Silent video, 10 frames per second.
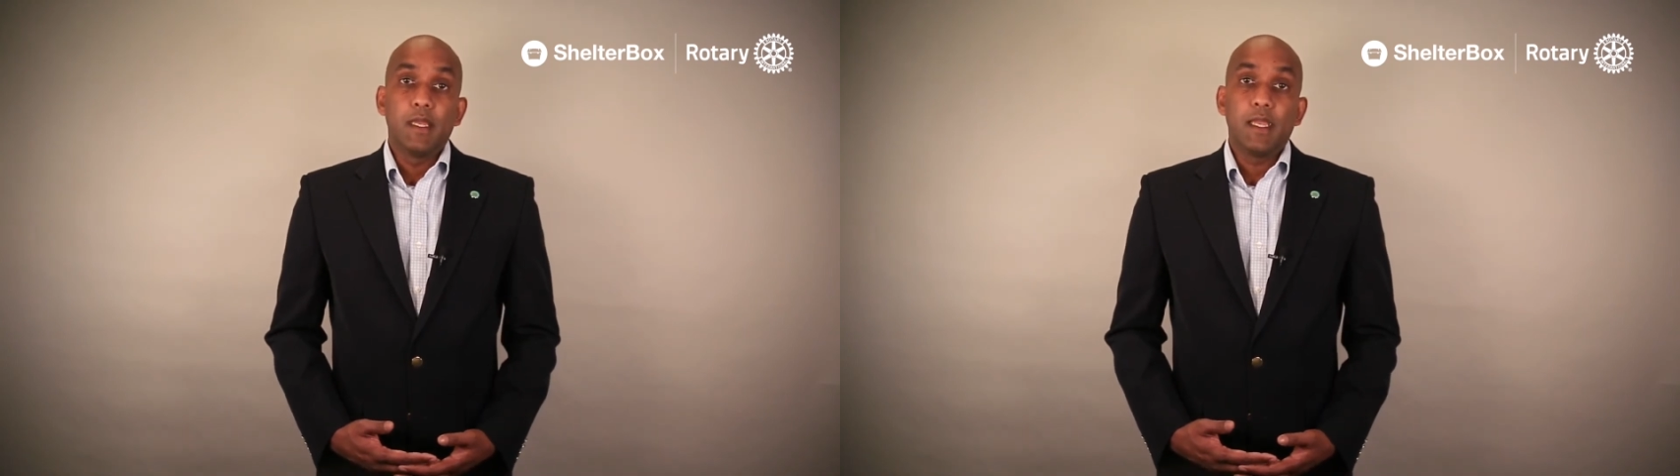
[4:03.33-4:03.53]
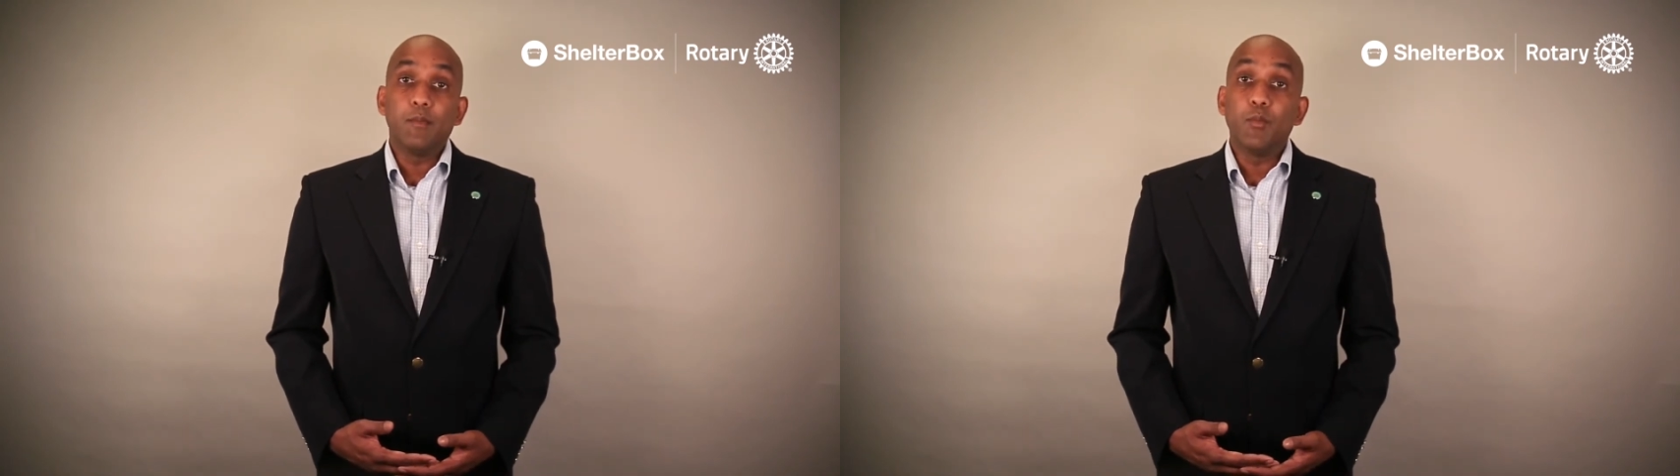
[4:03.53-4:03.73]

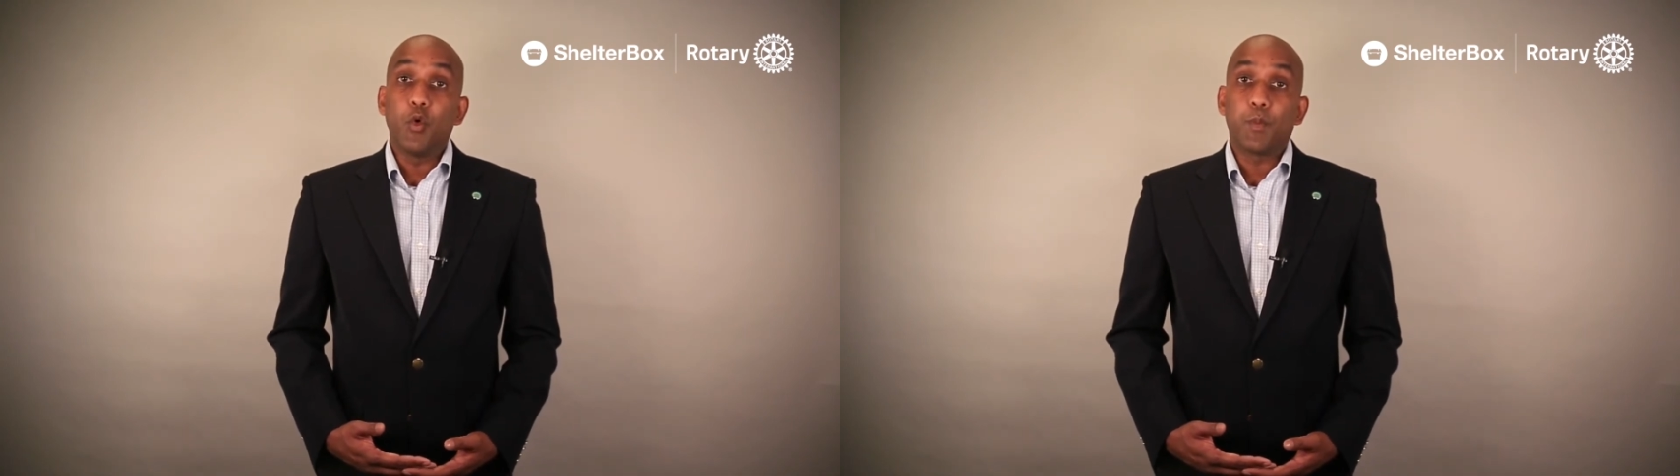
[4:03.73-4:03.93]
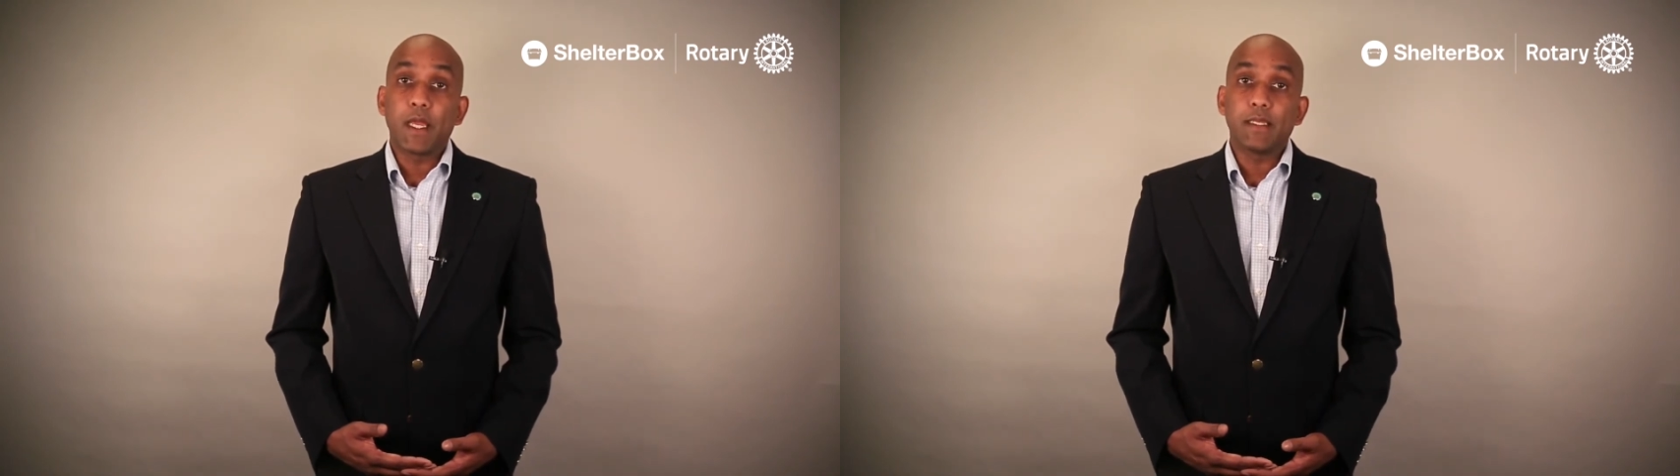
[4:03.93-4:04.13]
in more
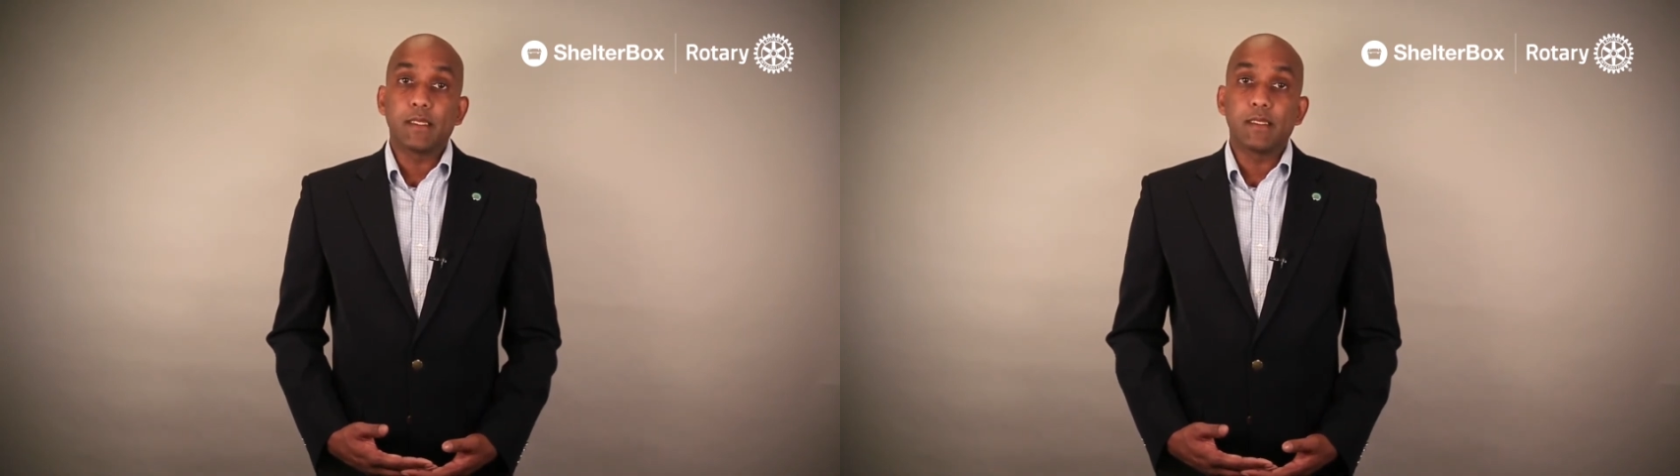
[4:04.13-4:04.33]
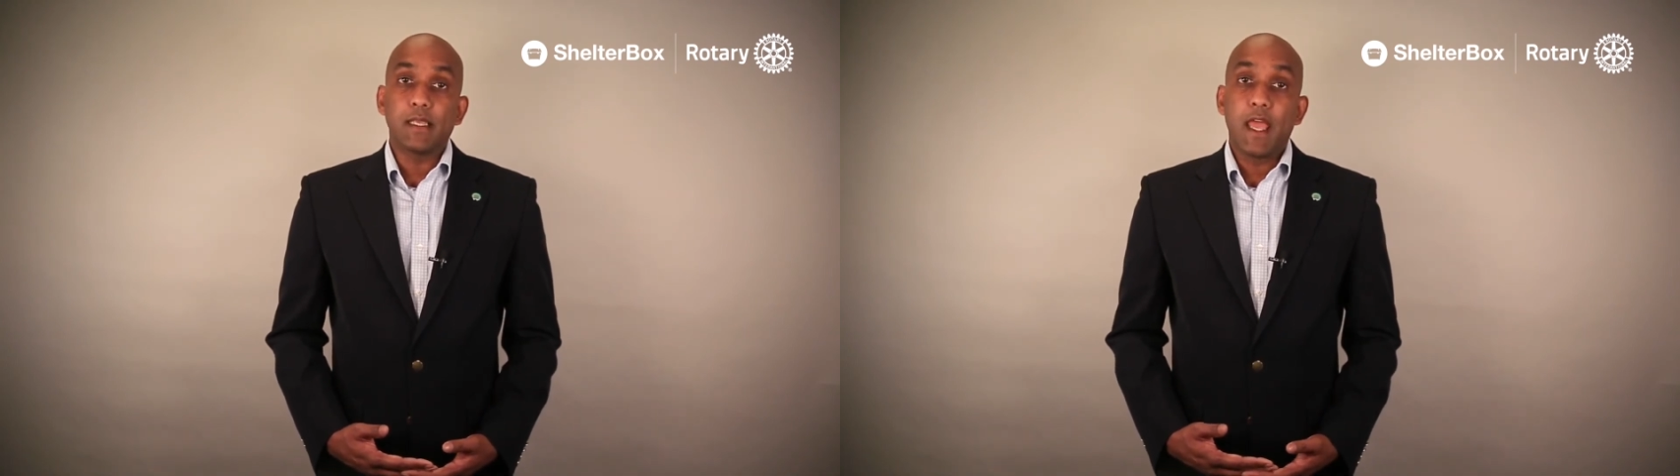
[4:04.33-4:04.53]

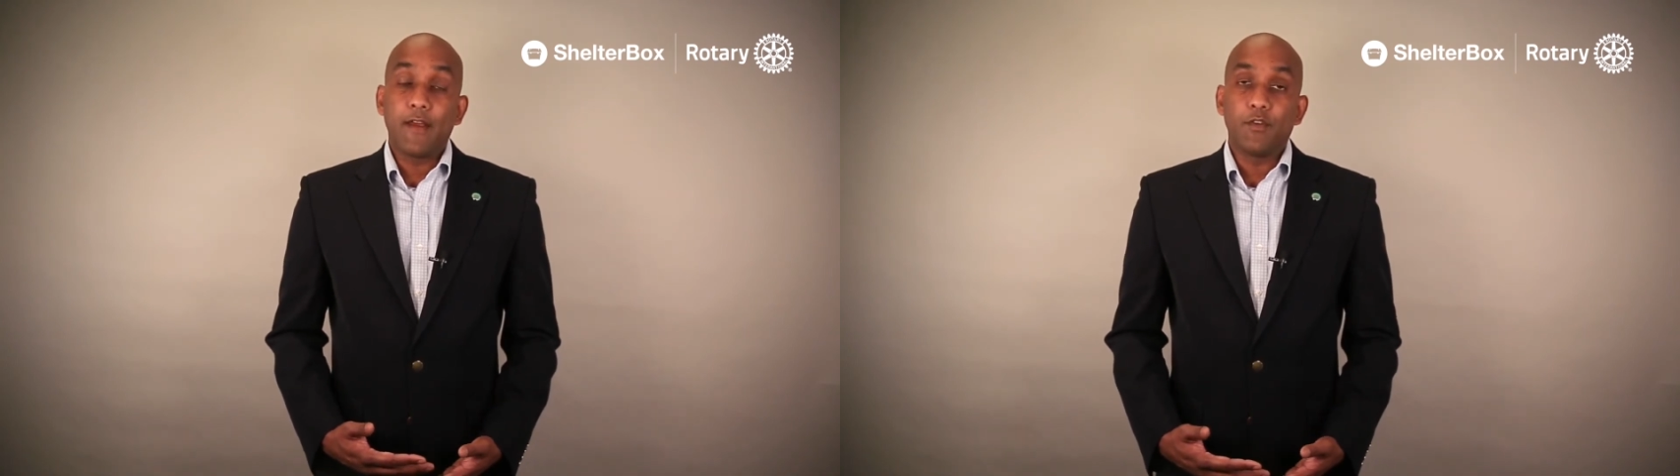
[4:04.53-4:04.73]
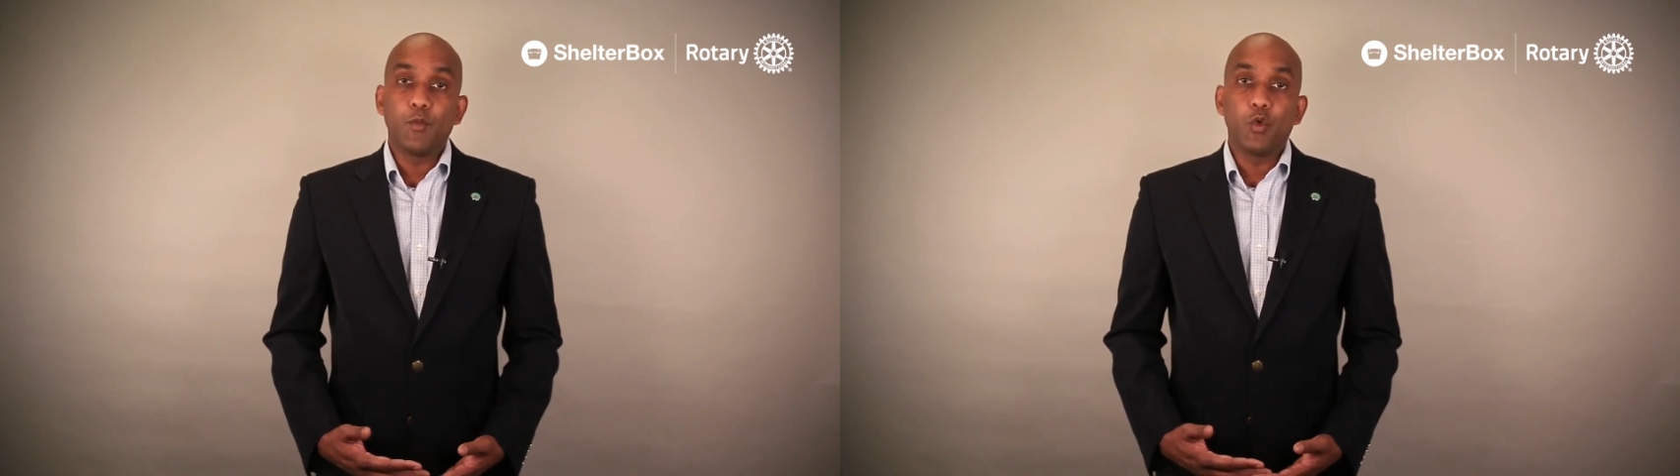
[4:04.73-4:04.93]
places
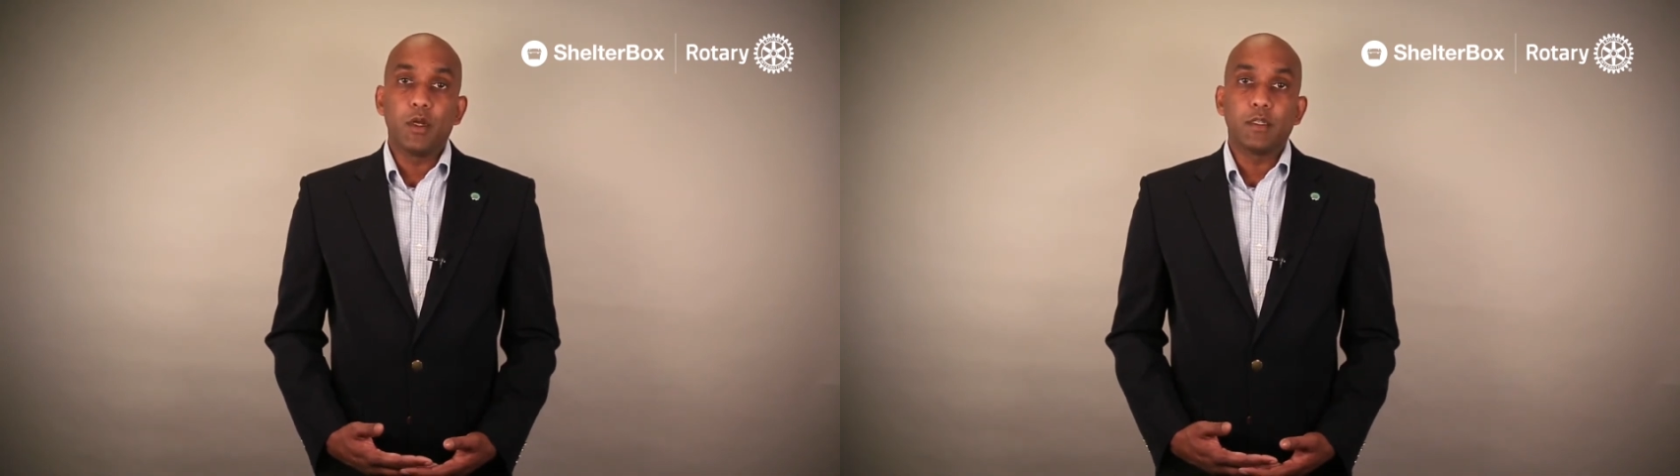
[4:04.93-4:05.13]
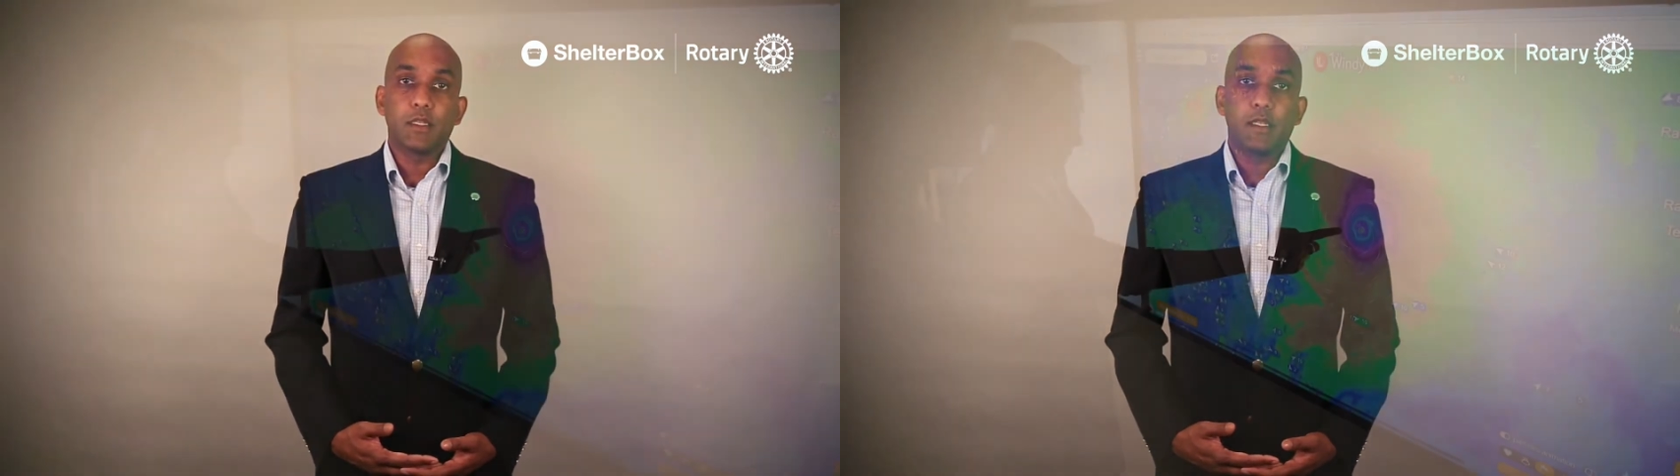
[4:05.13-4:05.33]
ever more
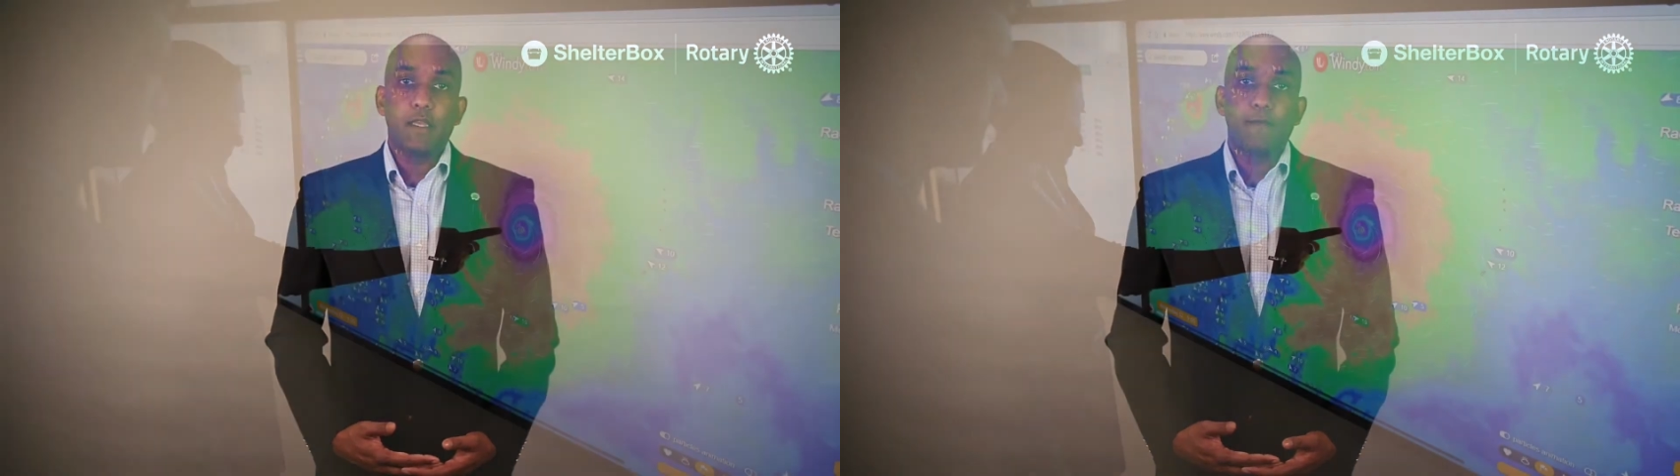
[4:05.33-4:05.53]
urgently.